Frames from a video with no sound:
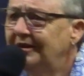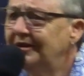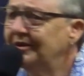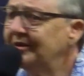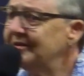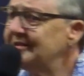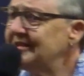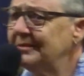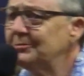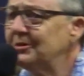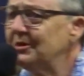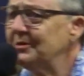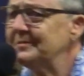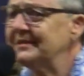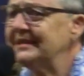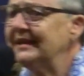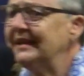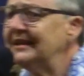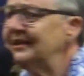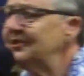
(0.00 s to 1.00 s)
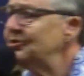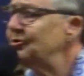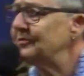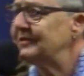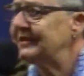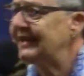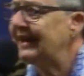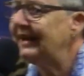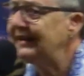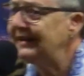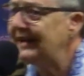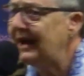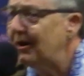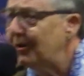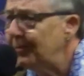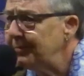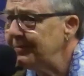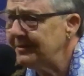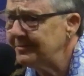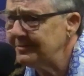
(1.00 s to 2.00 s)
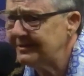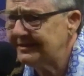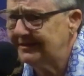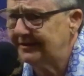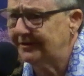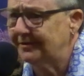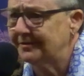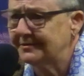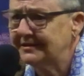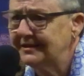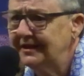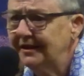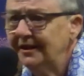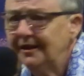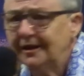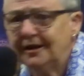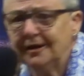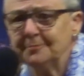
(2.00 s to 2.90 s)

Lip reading: You know, sometimes the angels can't help themselves.